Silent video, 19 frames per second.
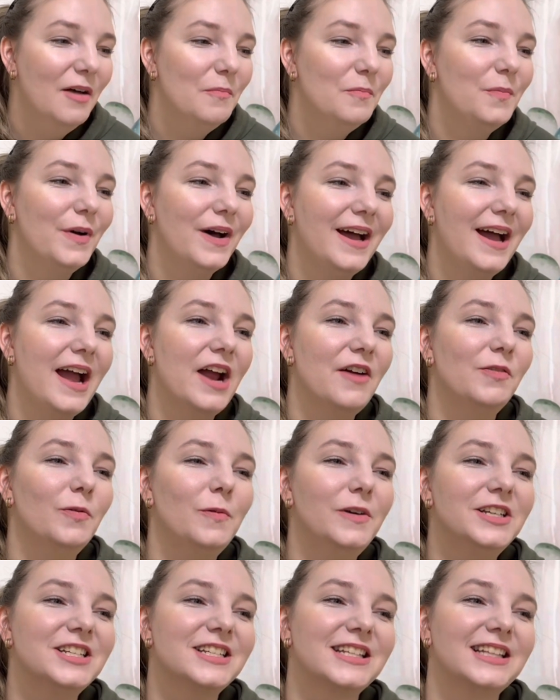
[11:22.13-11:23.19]
But
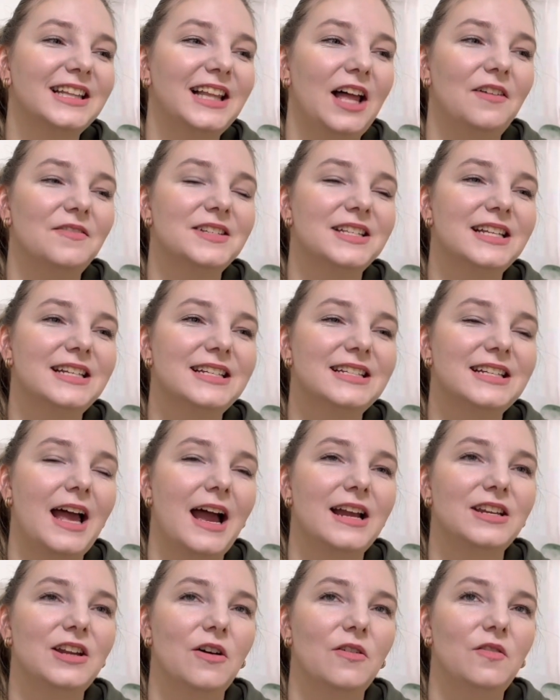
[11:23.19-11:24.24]
everyone just loves this.
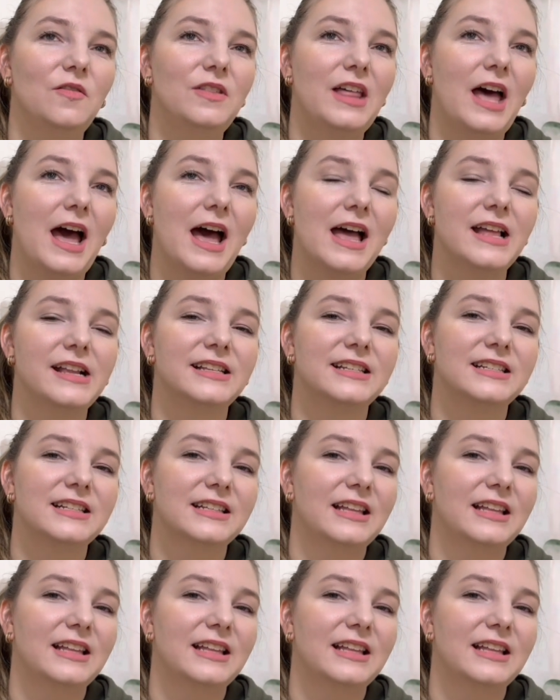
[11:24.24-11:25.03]
I know that,